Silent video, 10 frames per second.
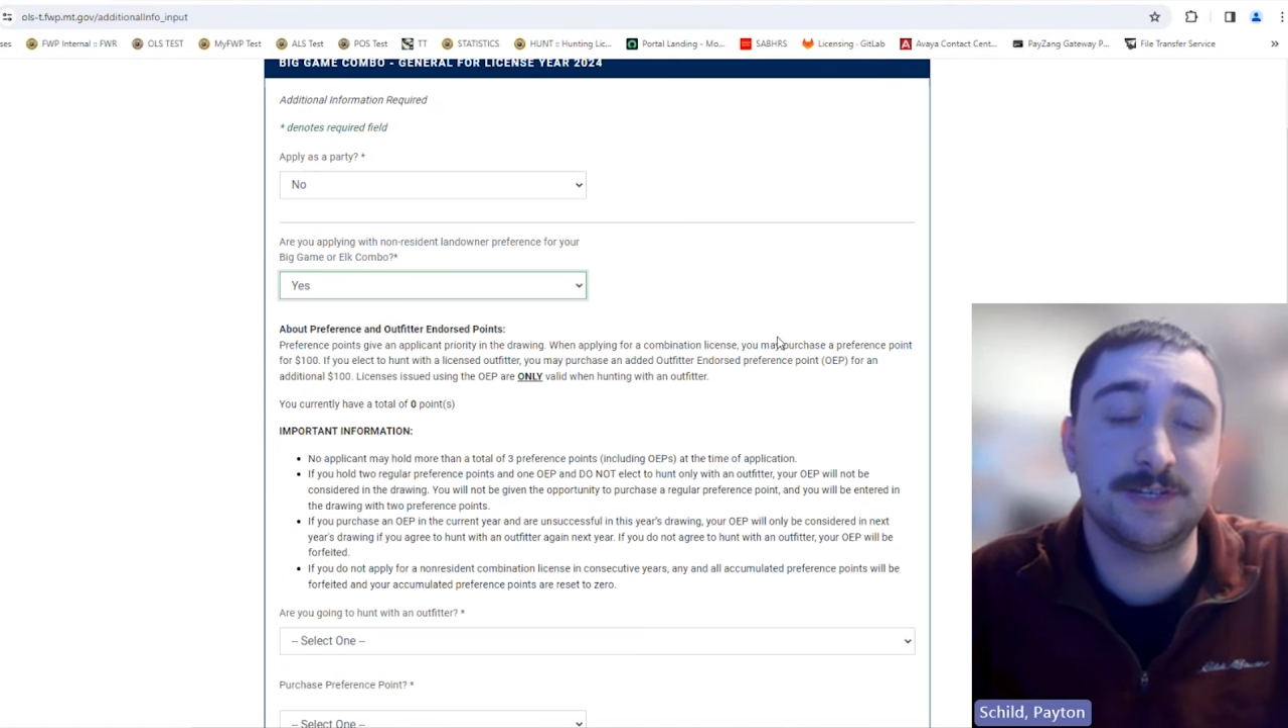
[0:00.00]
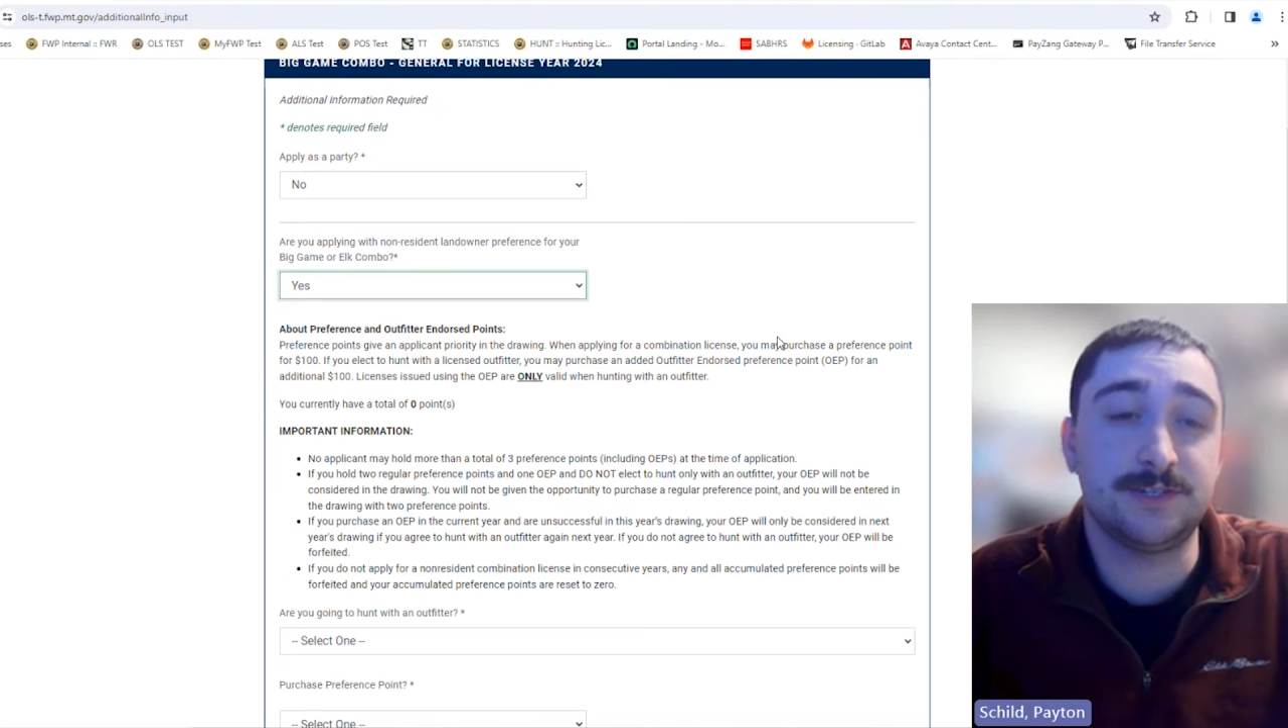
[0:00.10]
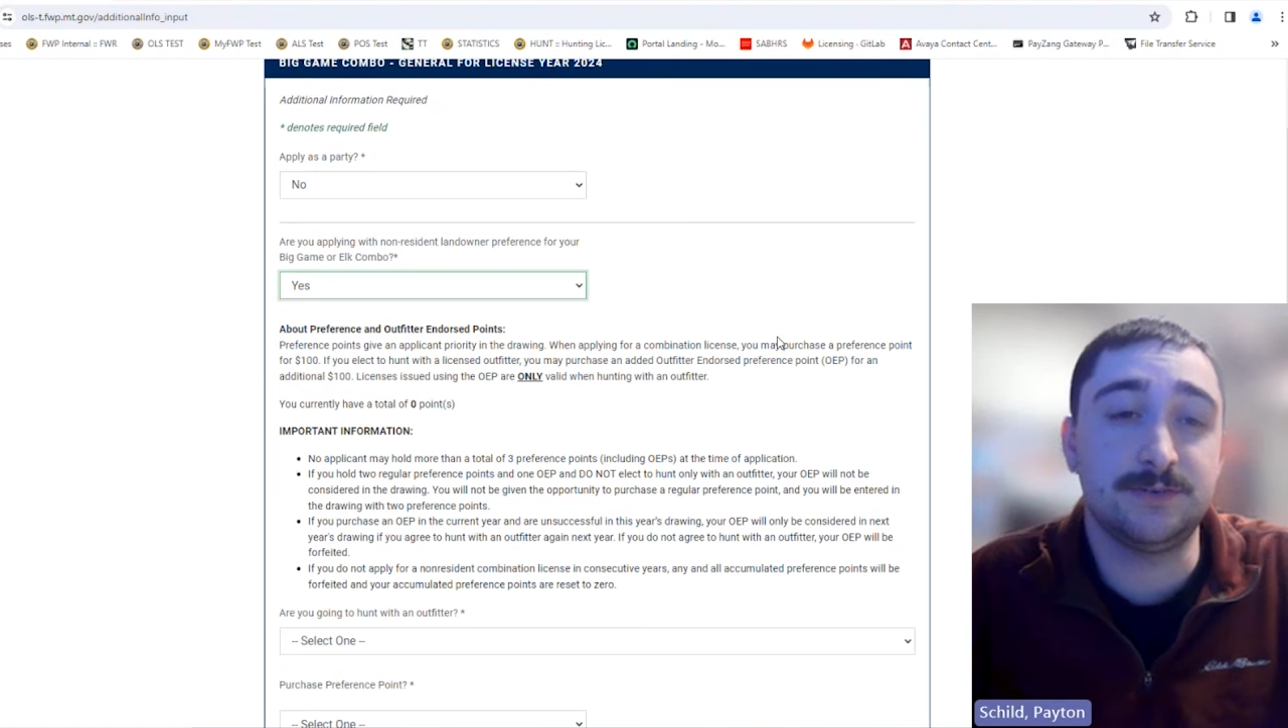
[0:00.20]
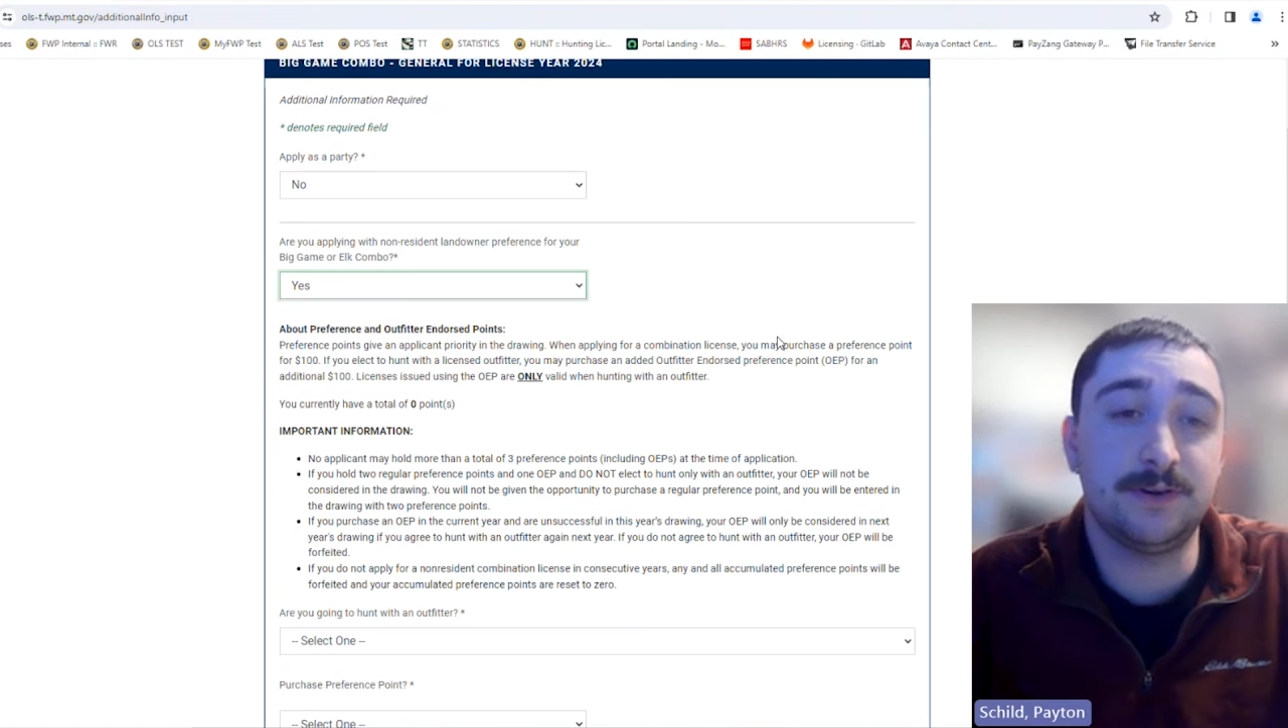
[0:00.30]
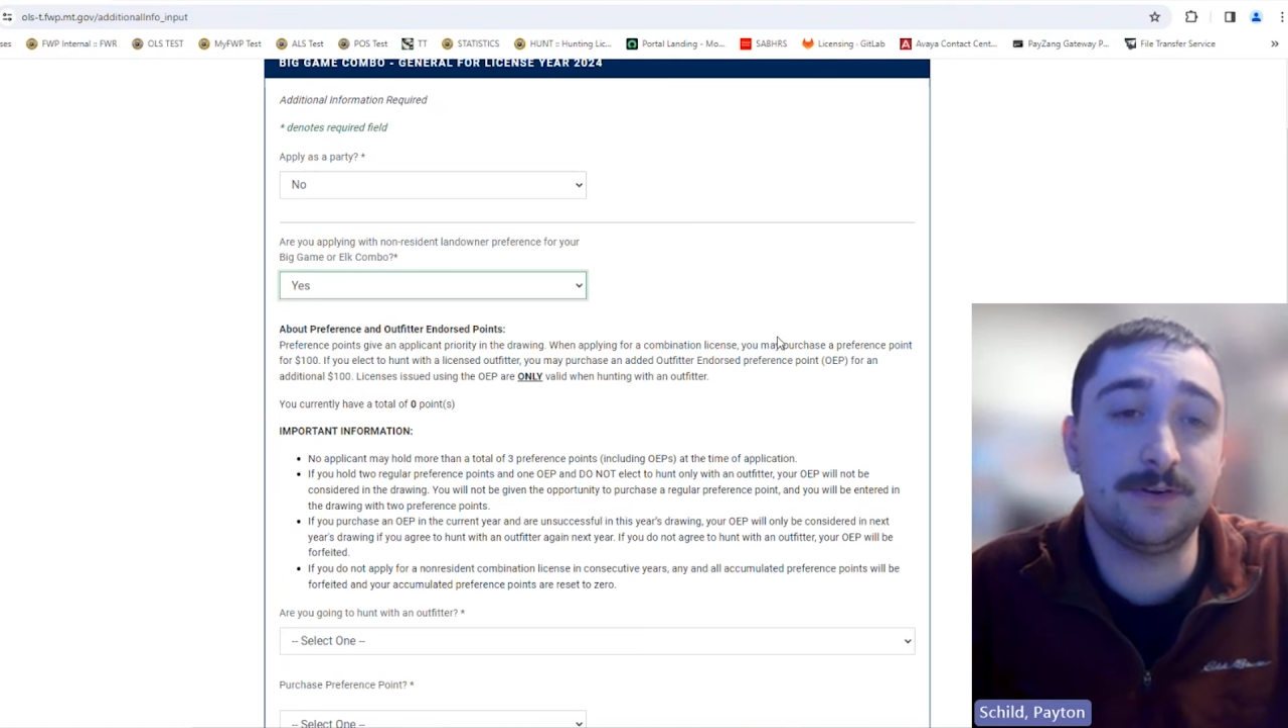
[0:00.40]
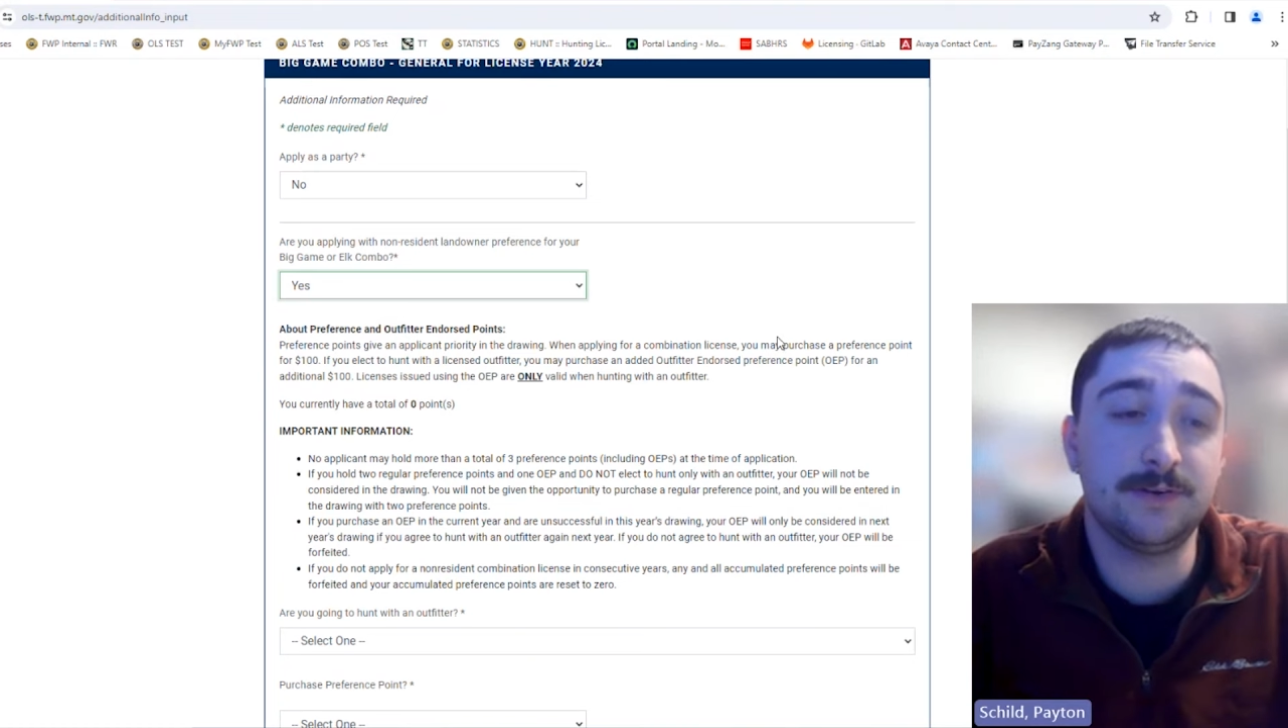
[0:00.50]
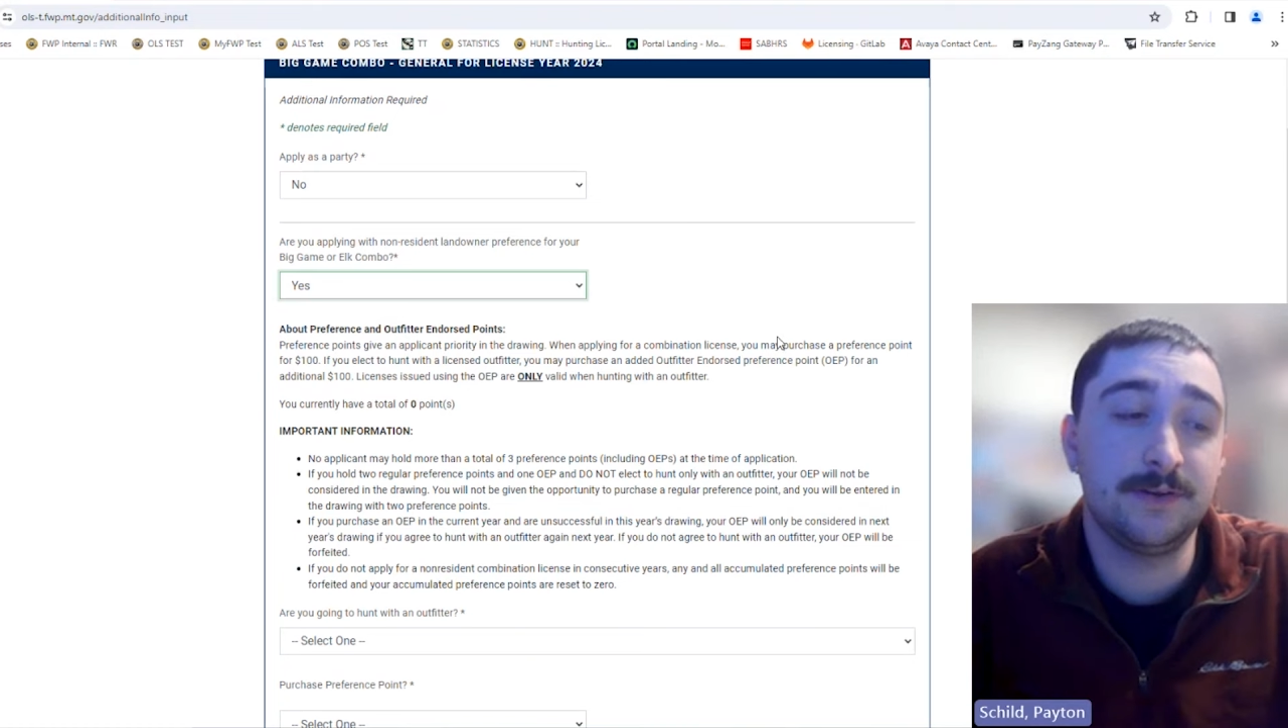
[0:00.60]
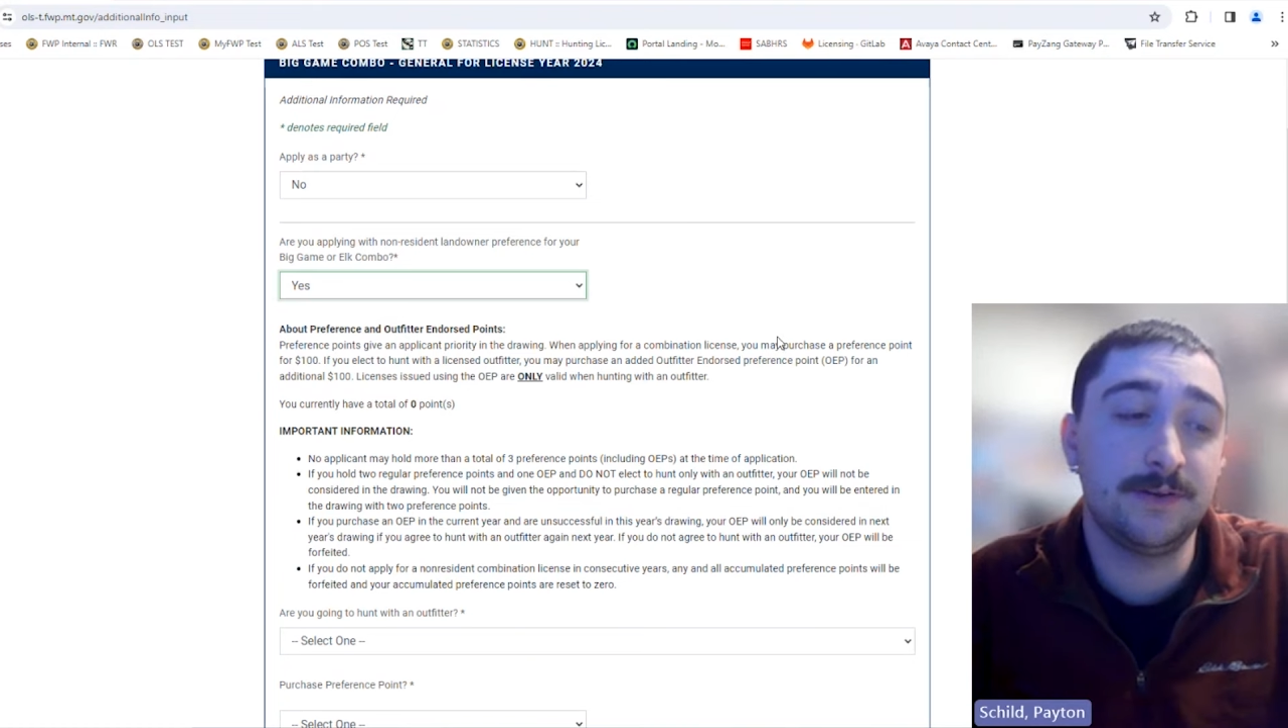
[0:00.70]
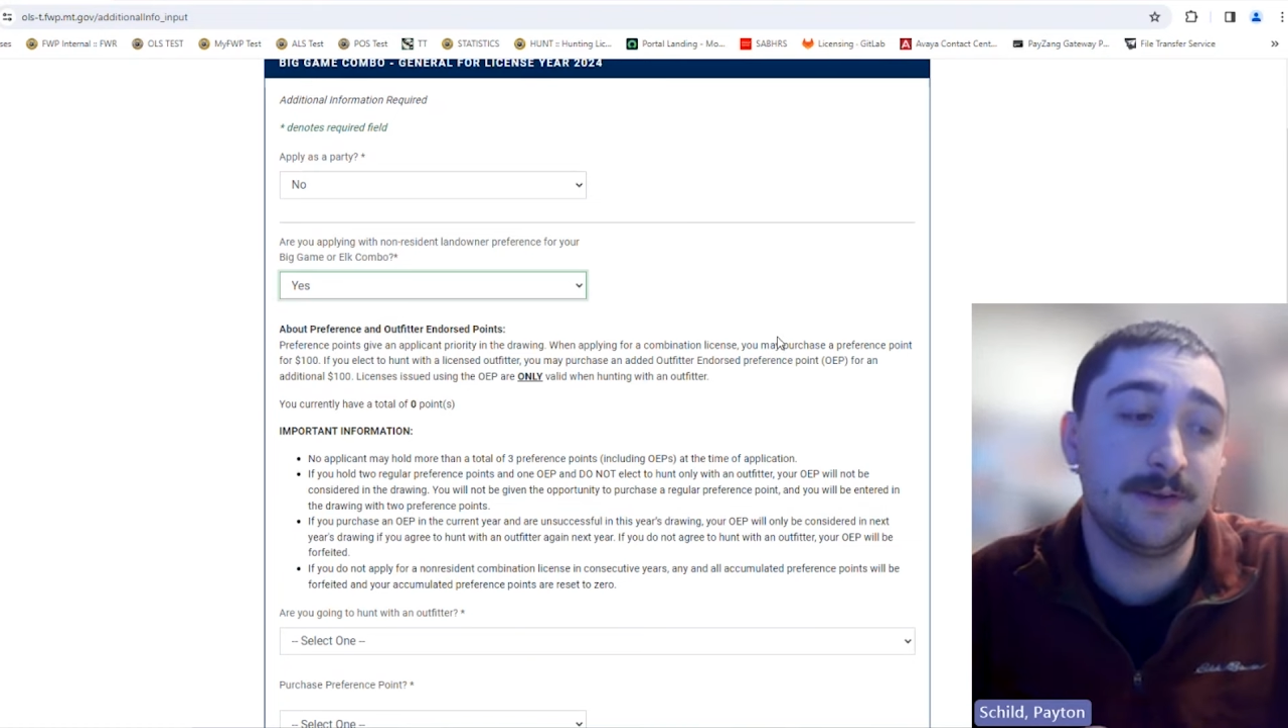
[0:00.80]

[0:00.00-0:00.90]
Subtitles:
that you own,